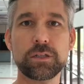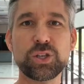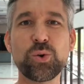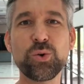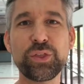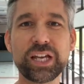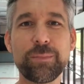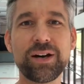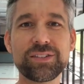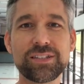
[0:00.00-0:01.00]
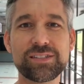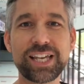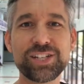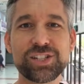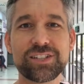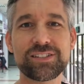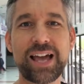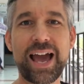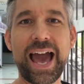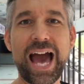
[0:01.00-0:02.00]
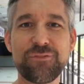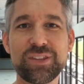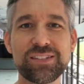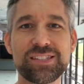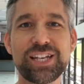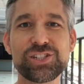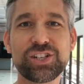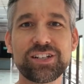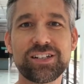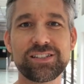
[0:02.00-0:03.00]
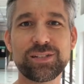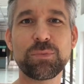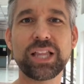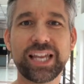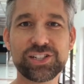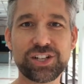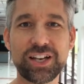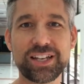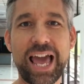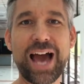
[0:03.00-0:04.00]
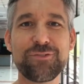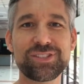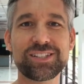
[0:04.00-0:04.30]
The cool thing about this station is that half of the station is in Malaysia and half is